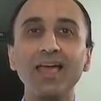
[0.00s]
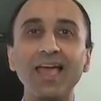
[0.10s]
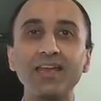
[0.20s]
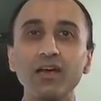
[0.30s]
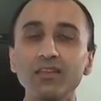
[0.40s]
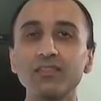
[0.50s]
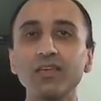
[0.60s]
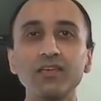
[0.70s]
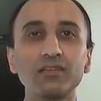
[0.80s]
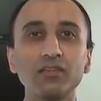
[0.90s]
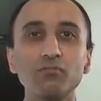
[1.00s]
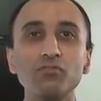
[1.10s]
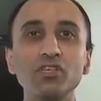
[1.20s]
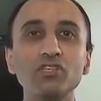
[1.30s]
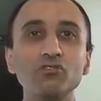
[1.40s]
And I think that the
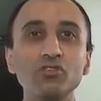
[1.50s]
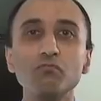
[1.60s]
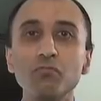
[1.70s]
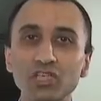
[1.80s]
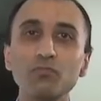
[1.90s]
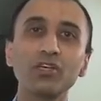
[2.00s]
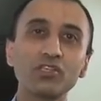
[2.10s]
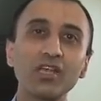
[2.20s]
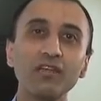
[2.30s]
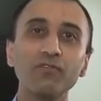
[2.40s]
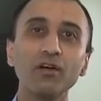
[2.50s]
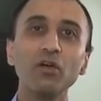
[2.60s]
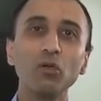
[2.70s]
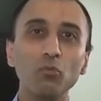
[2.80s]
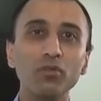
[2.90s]
procedure much, much safer
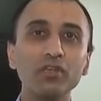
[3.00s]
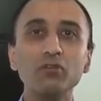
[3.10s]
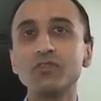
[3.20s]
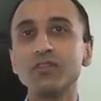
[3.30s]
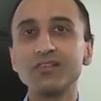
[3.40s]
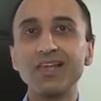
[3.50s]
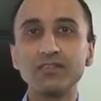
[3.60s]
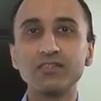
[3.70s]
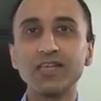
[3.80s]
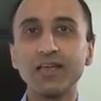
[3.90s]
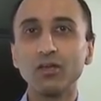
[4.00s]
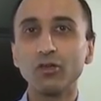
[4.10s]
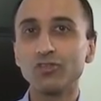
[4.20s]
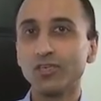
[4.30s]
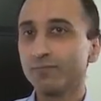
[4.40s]
with the use of this latest
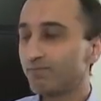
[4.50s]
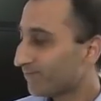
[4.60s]
technology.